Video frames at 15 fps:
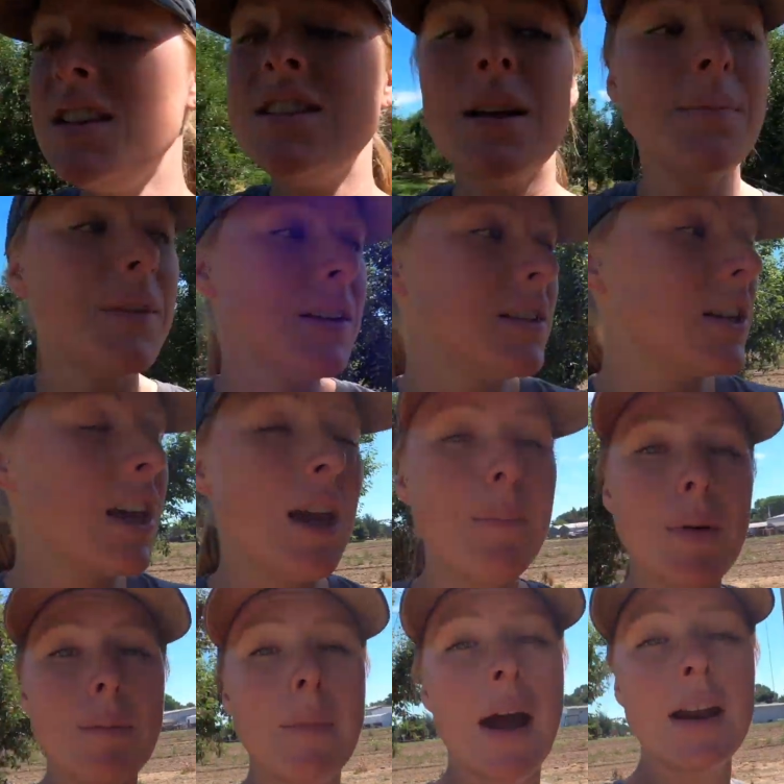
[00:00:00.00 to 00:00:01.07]
is something to
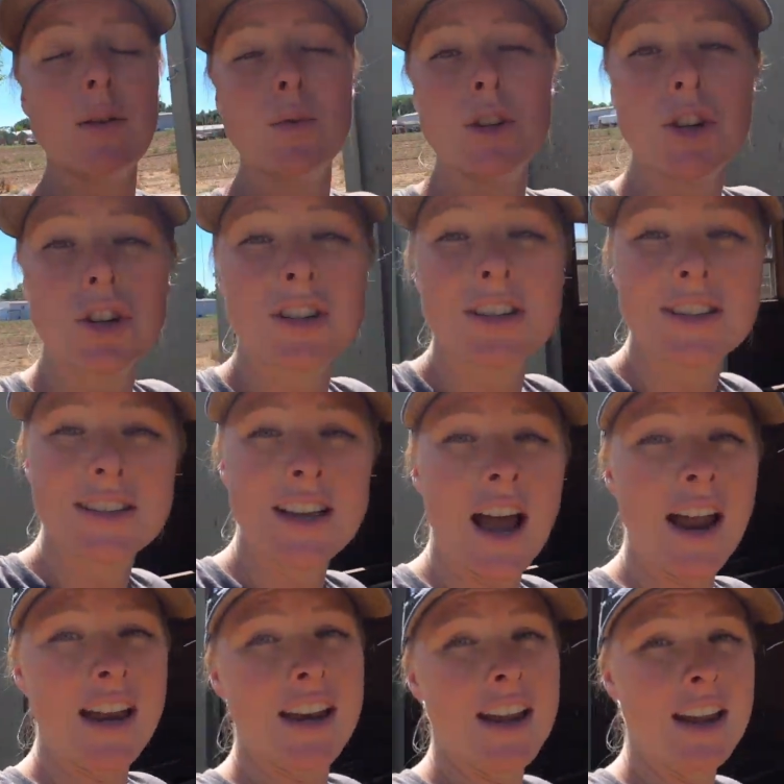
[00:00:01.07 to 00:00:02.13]
keep in mind when you're
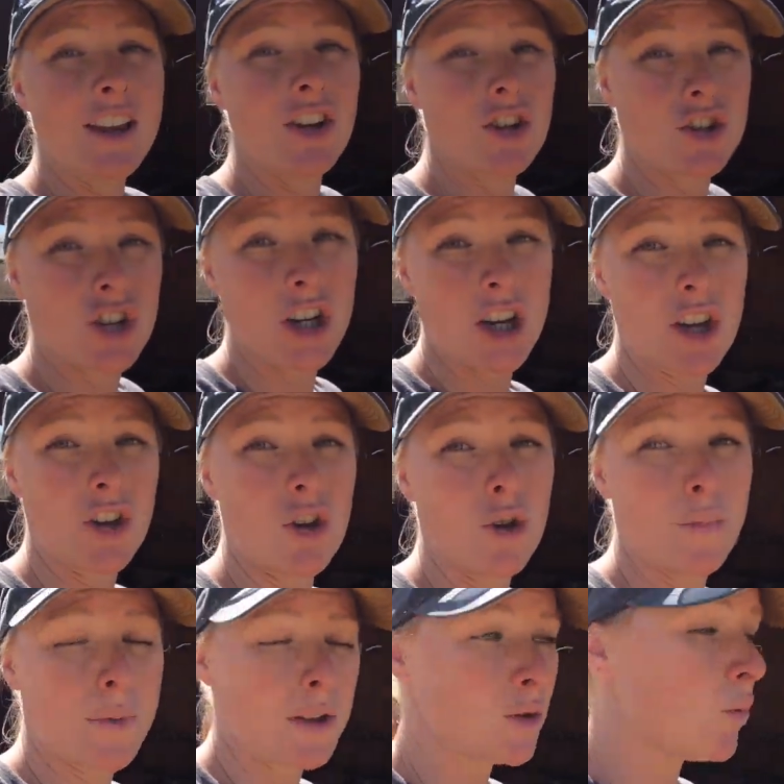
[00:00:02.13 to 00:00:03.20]
designing your chicken
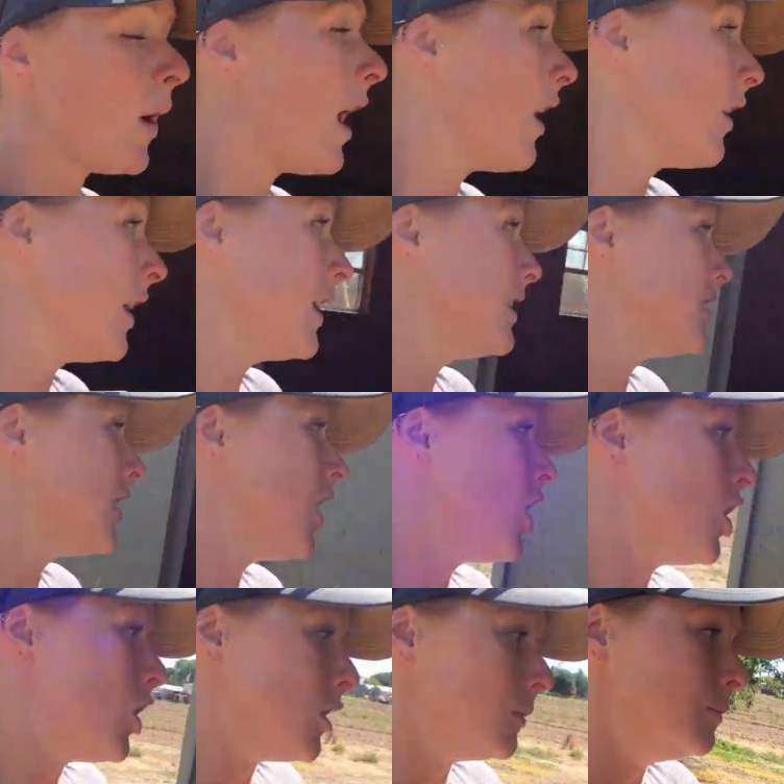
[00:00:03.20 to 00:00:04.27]
coop as well, is
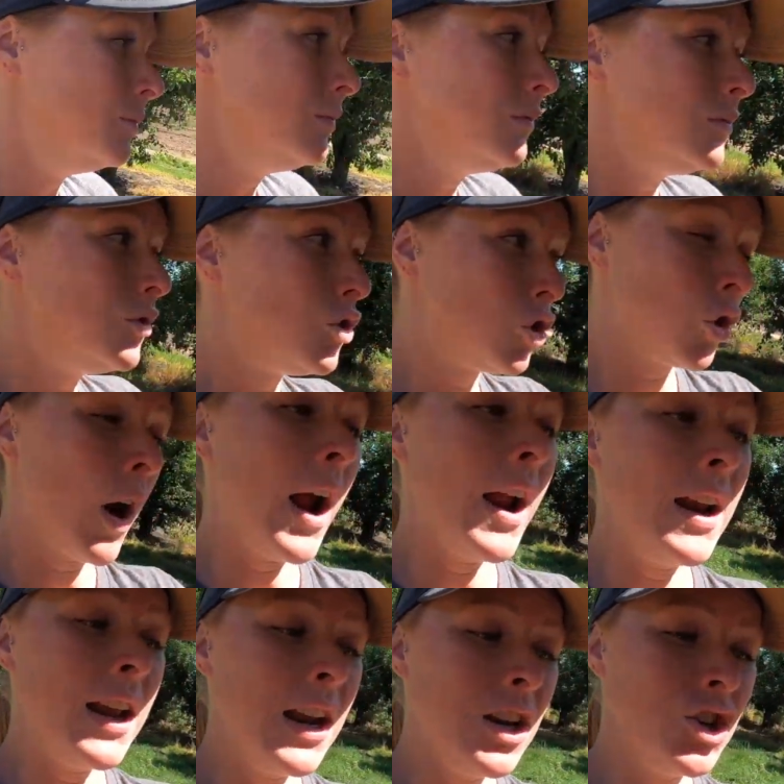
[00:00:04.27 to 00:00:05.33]

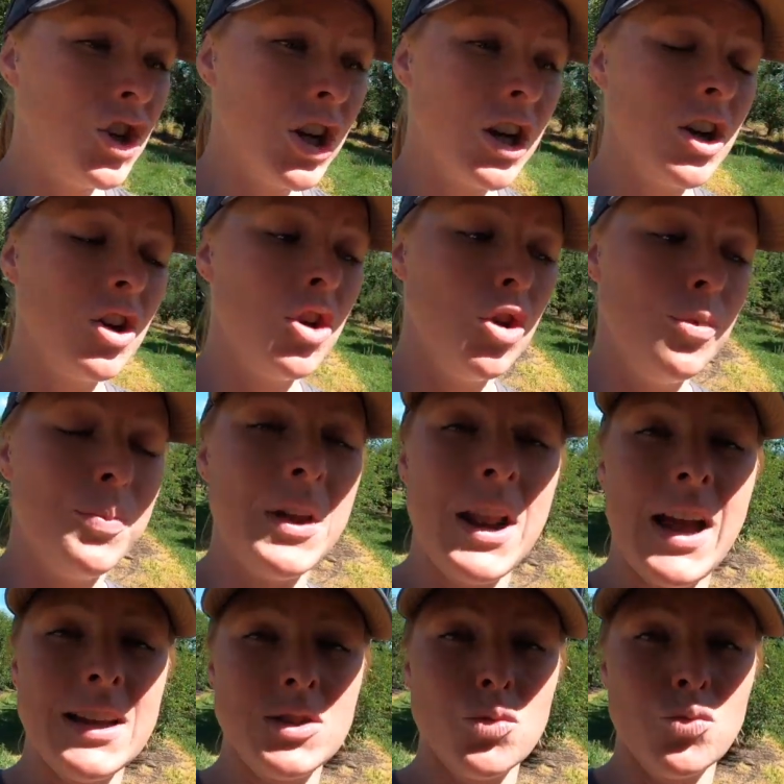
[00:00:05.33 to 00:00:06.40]
try to get a chicken coop that
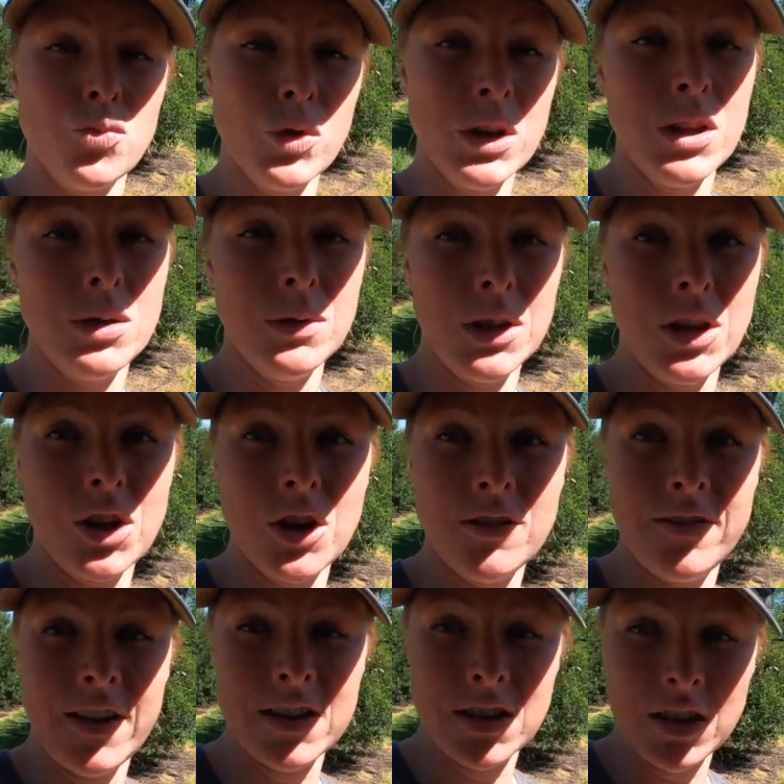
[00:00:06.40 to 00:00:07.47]
has really, really
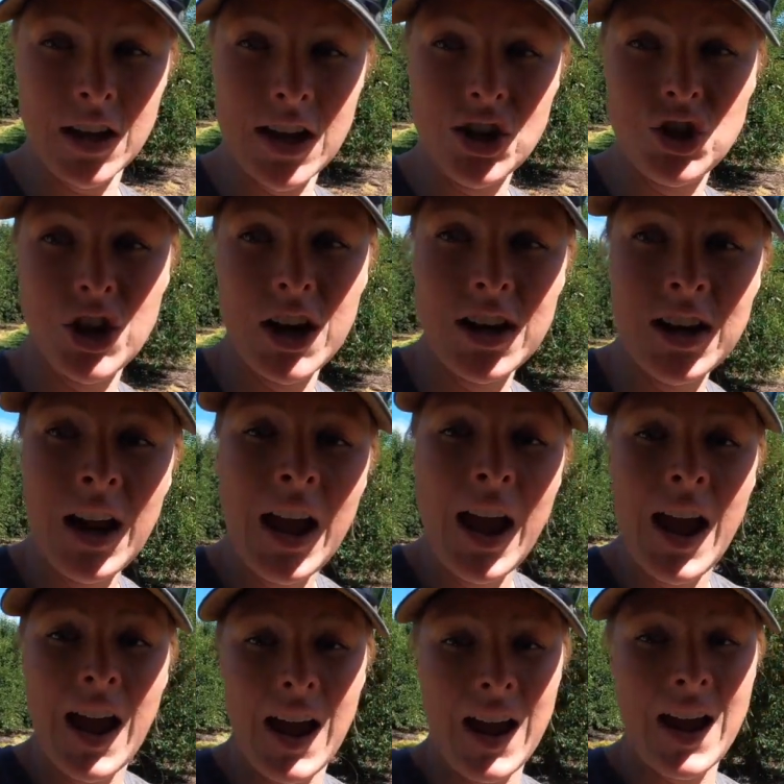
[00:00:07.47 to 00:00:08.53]
good ventilation.
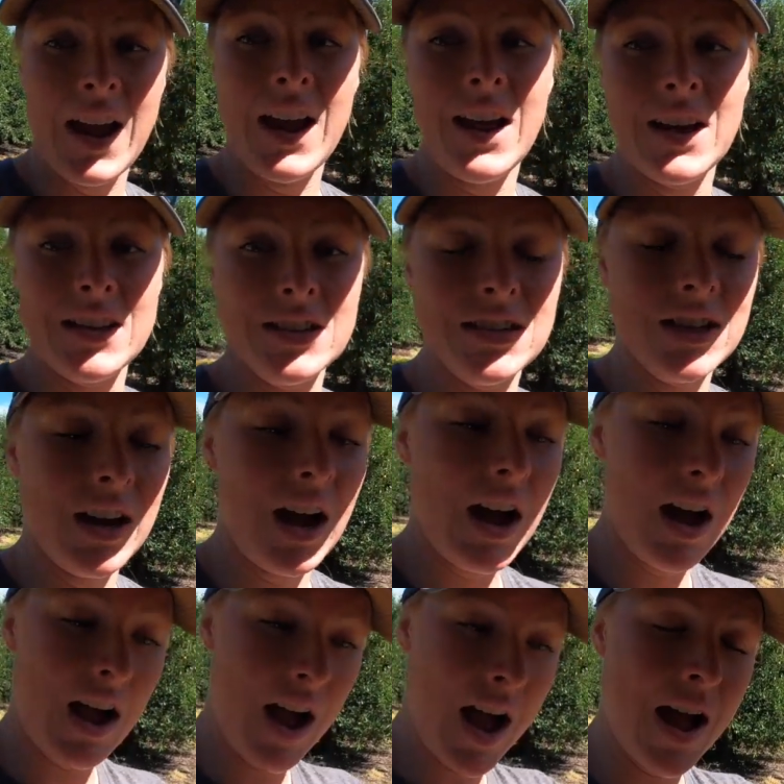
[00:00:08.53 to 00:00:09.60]
And
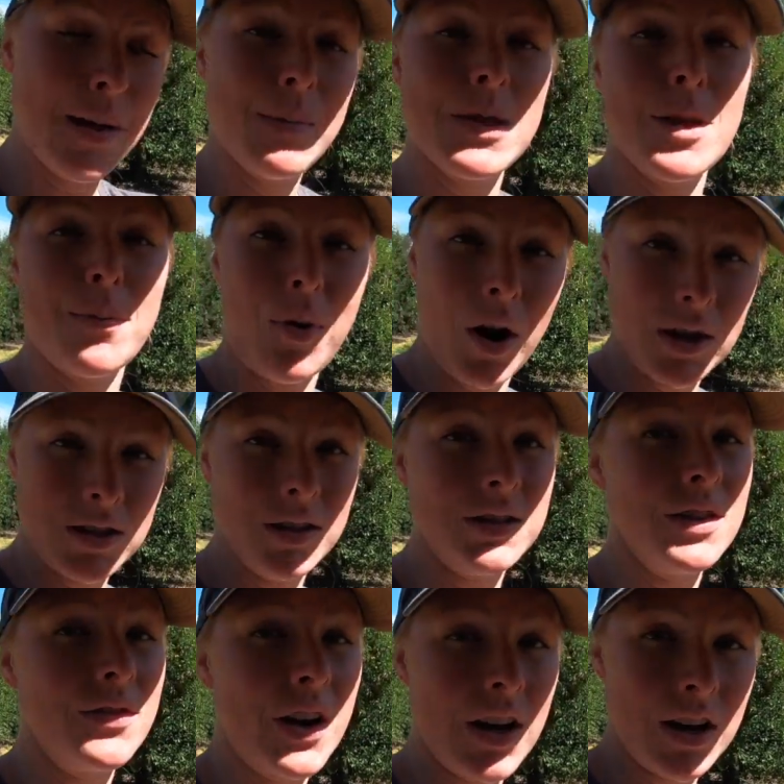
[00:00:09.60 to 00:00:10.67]
I'm in the
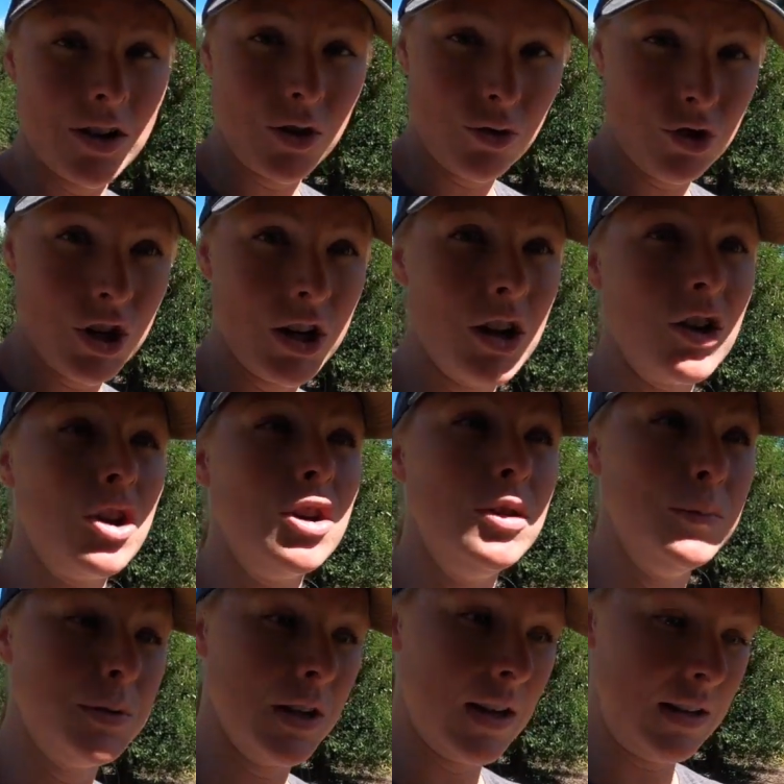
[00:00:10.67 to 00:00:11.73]
process of getting new chicken
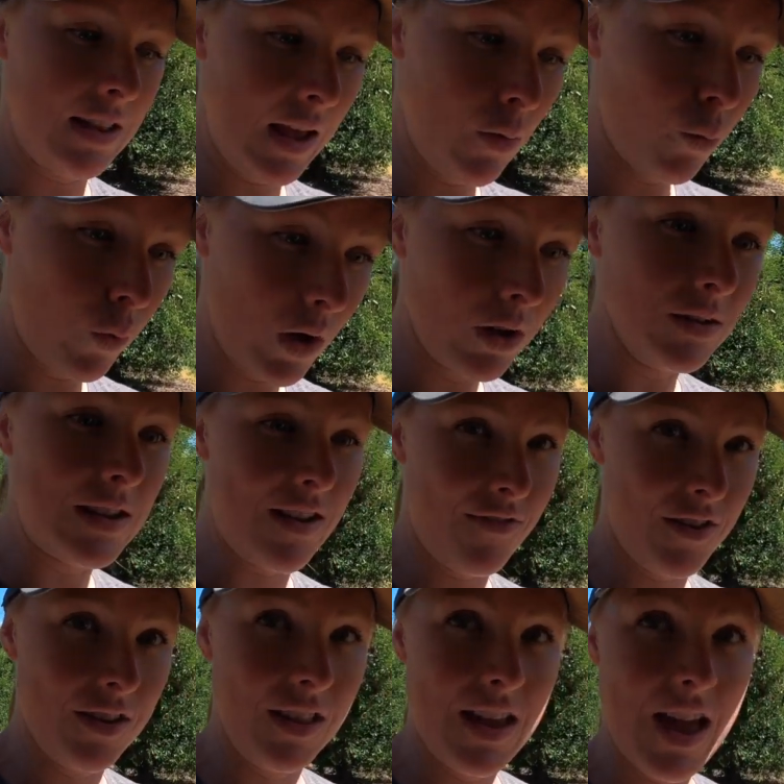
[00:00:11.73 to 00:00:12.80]
coops and they will
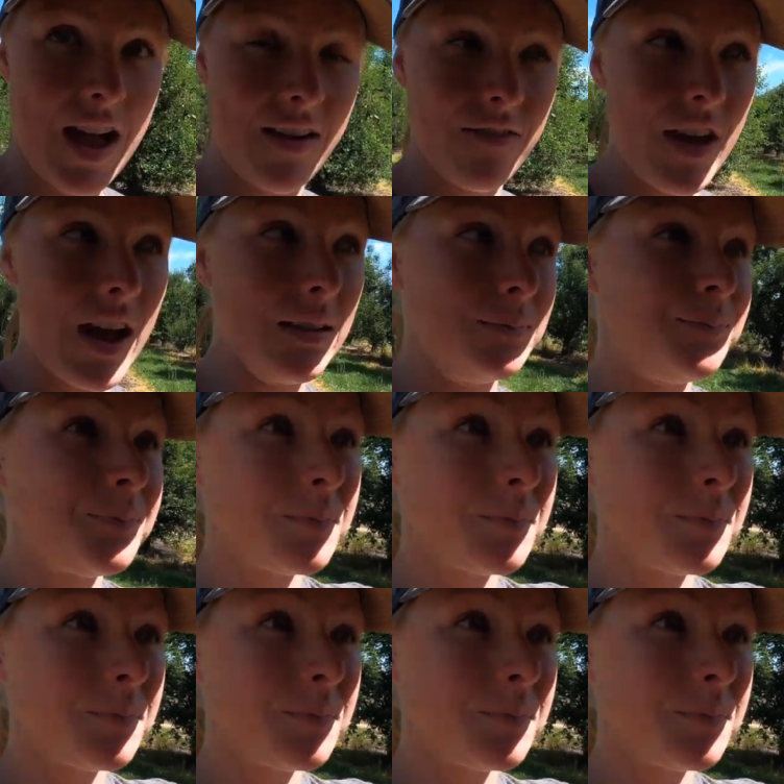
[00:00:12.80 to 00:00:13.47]
definitely have that.